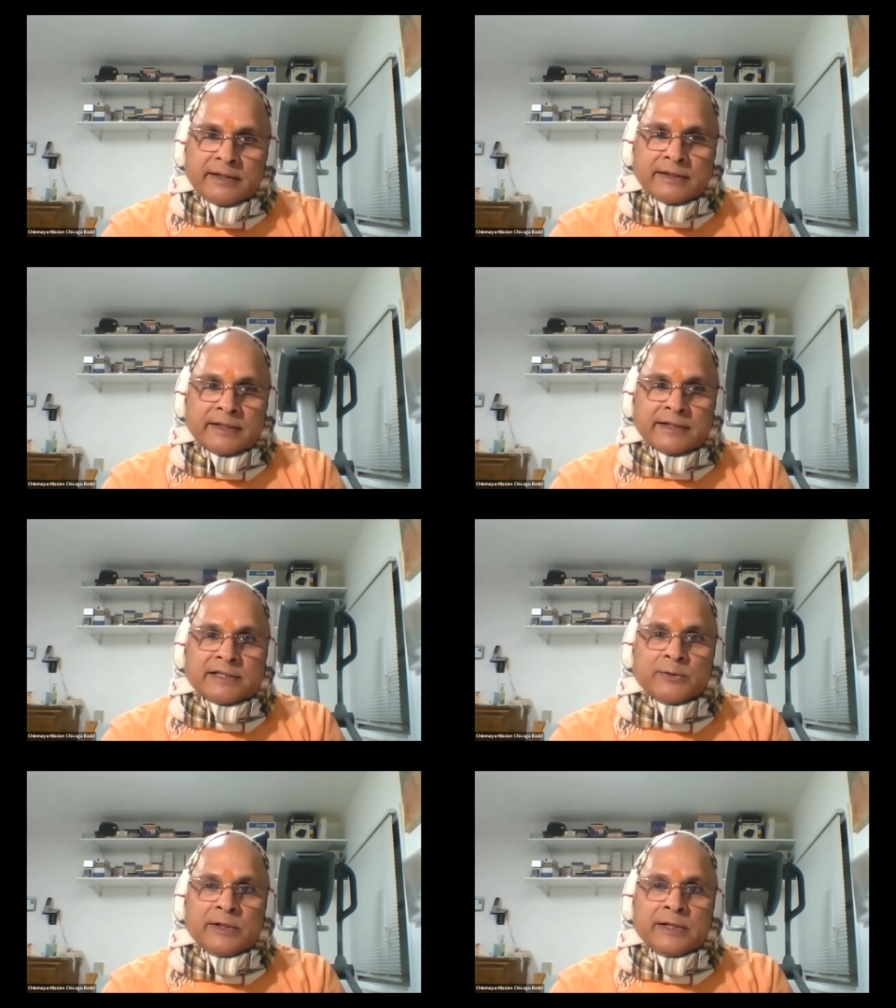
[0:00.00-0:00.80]
then
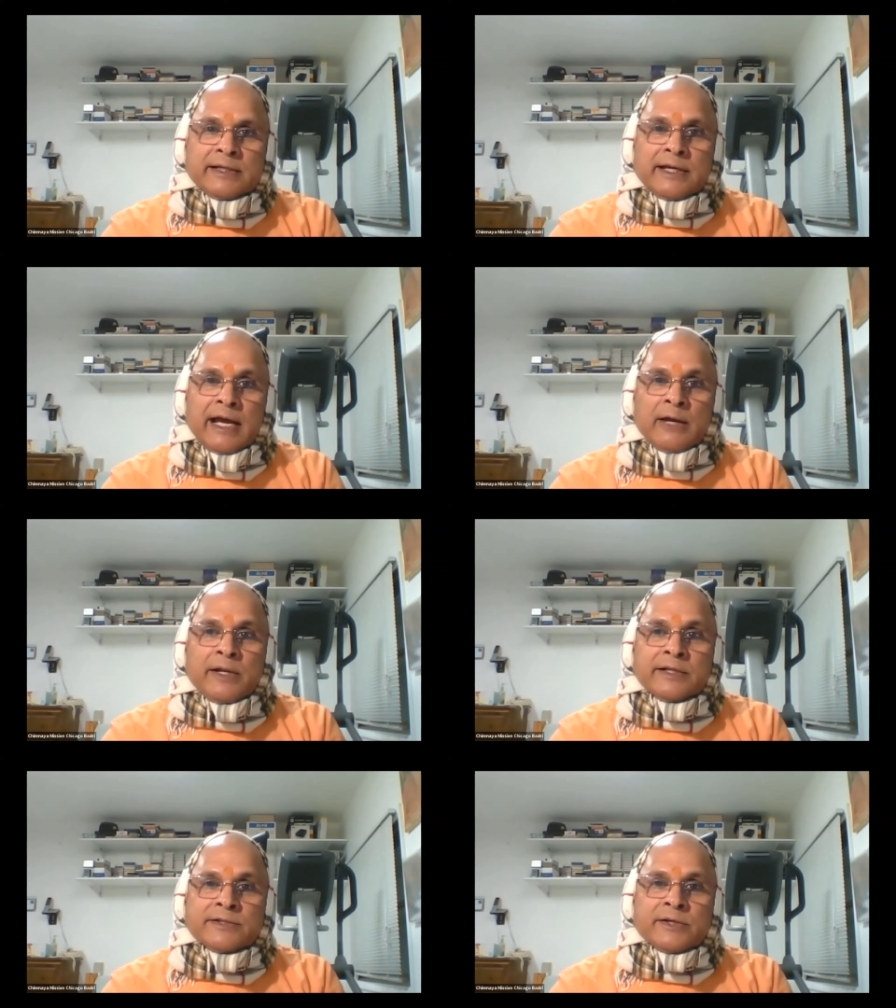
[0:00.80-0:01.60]
surely I'll
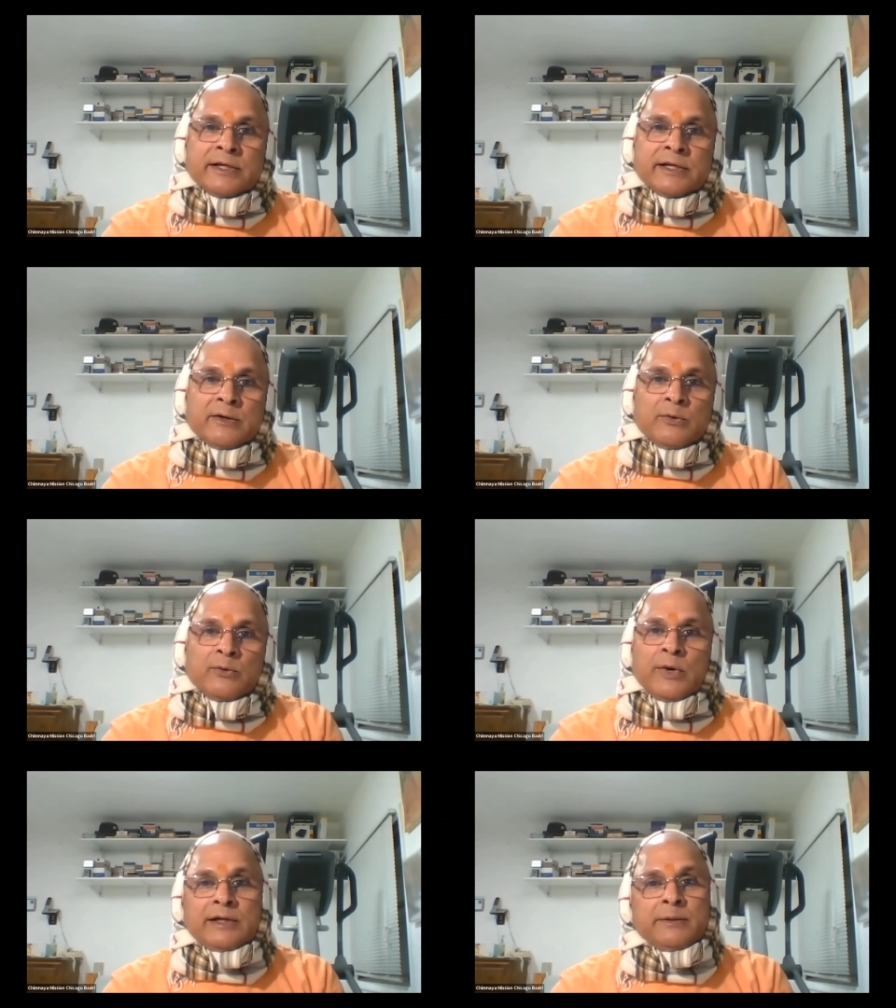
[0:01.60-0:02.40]
enjoy
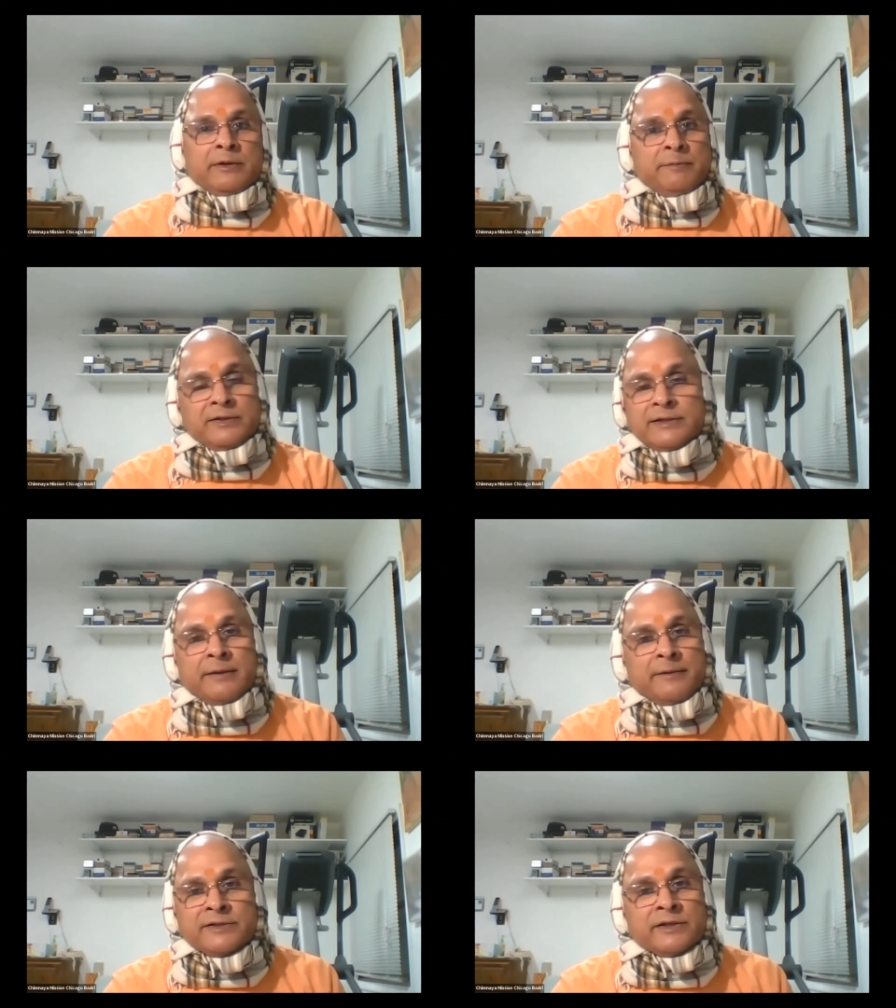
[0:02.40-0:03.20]
whatever, because I have
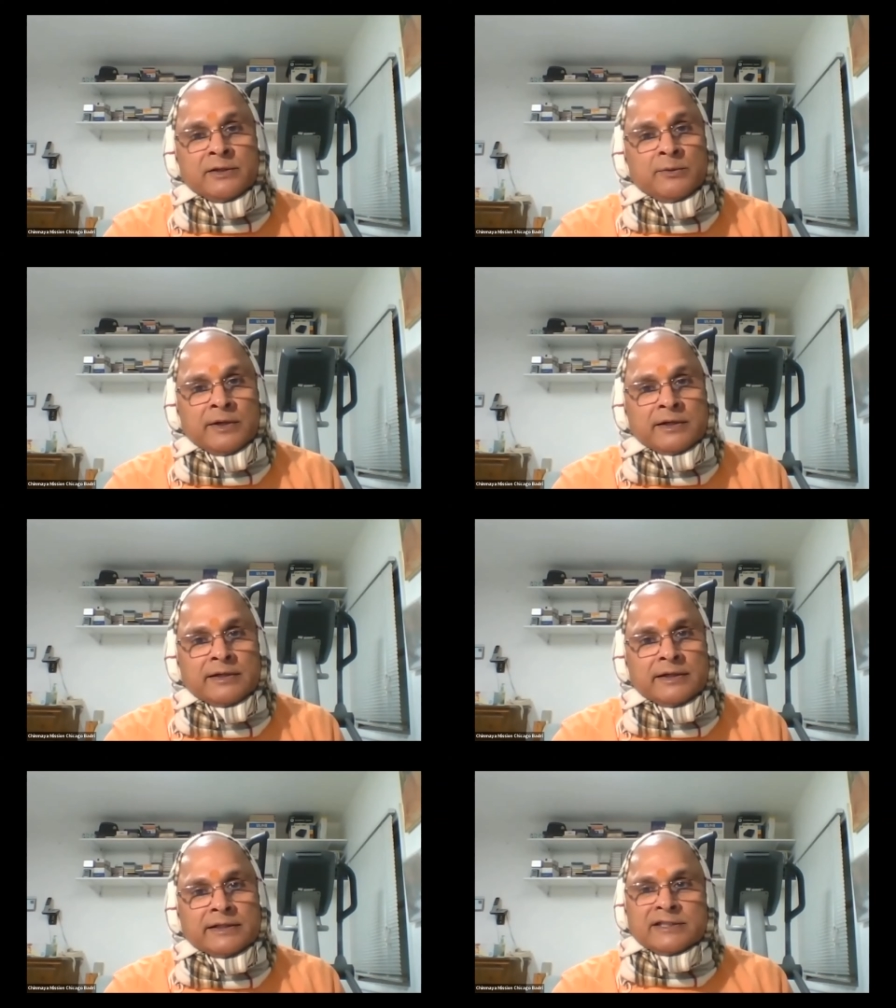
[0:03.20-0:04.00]
enjoyed the work,
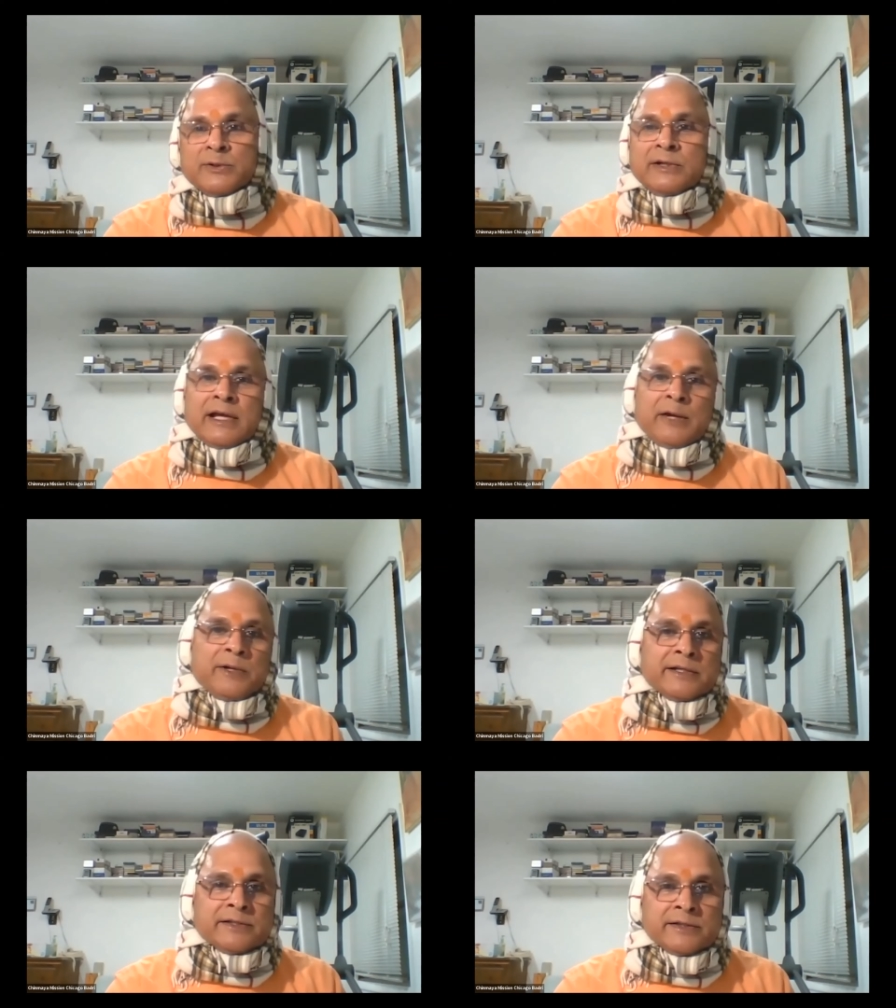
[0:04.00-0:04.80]
surely I will
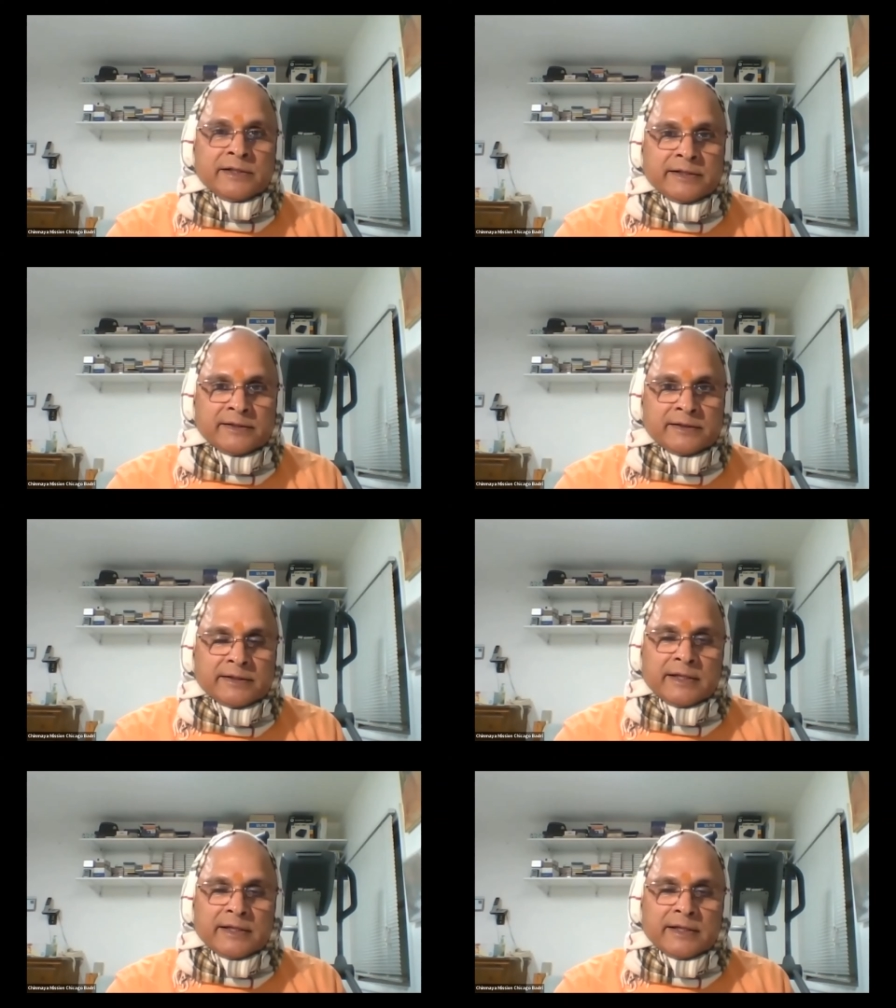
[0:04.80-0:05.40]
enjoy the result.